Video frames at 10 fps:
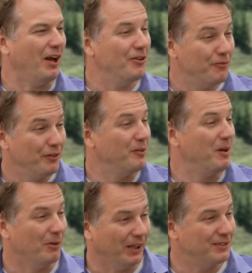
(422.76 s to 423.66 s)
150
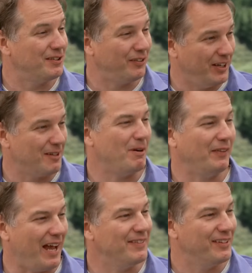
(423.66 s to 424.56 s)
people. Like, just think
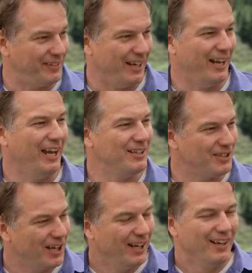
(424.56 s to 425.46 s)
about that in this day and age.
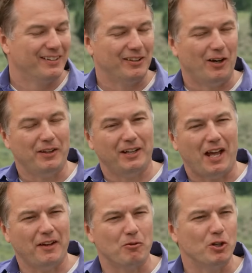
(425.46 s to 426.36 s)
Right. So I think
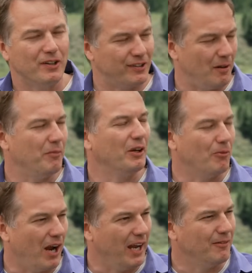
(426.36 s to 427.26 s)
we're doing something
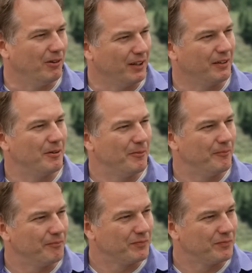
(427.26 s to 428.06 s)
right. And you can retain them?